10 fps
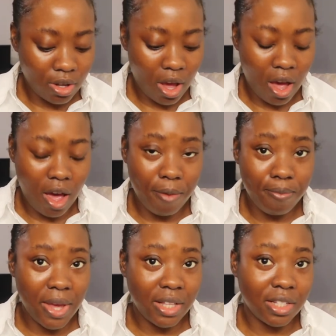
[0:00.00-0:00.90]

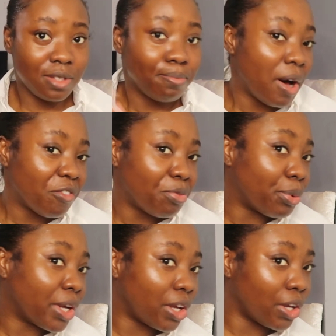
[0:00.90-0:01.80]
May this month
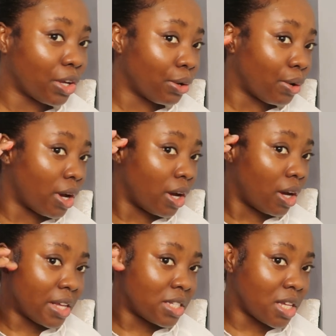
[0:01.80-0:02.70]
bring you
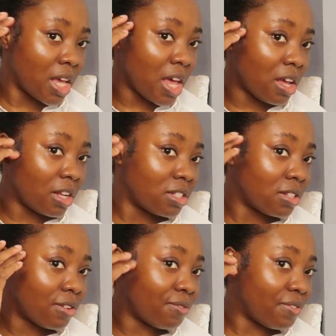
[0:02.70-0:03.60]

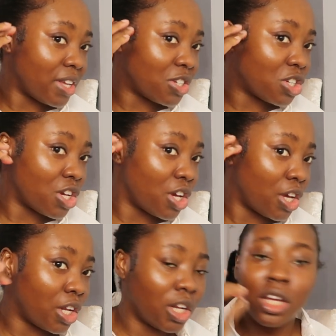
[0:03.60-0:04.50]
lesson,
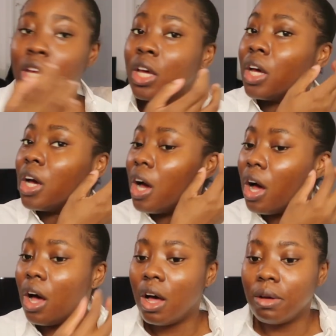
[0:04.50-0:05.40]
vision,
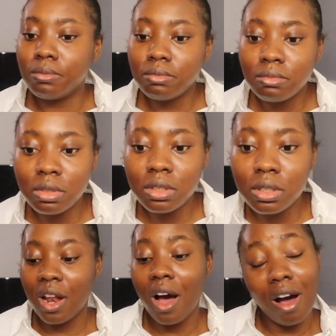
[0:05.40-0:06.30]

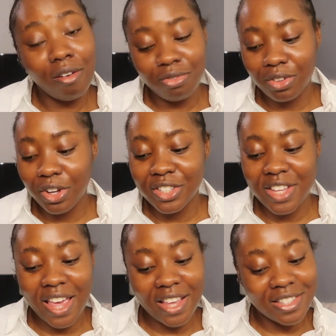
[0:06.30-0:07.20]
love, because
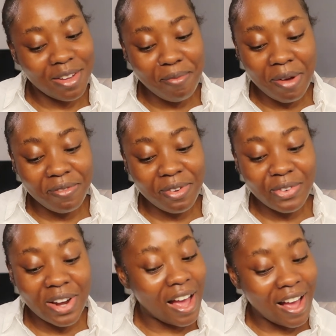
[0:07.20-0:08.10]
it is the month of
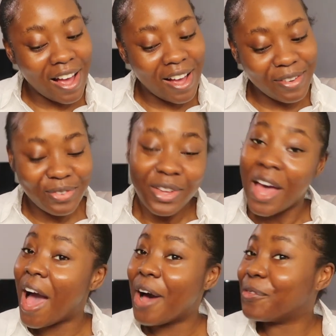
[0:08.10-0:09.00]
love
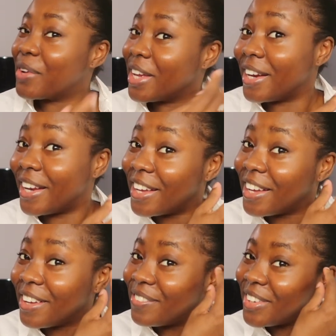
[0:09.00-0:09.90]
and we
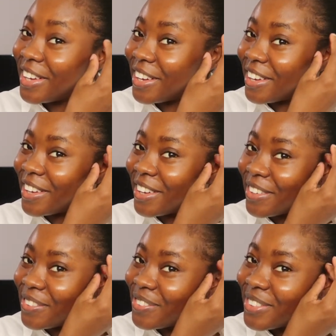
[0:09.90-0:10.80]
love
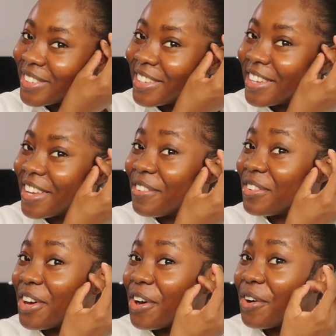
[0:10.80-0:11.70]
love,
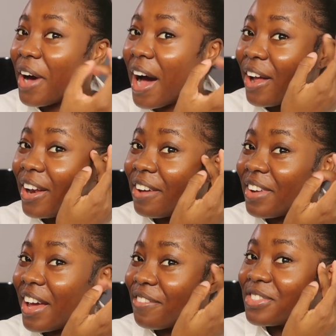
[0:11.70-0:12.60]
even though our love
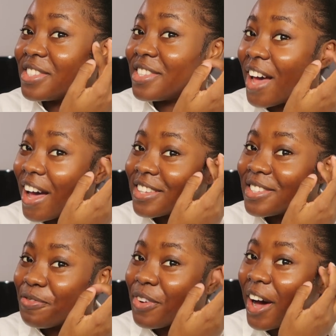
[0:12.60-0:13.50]
life
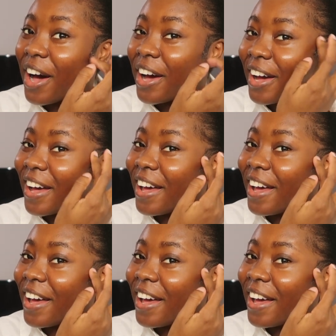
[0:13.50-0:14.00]
sucks, but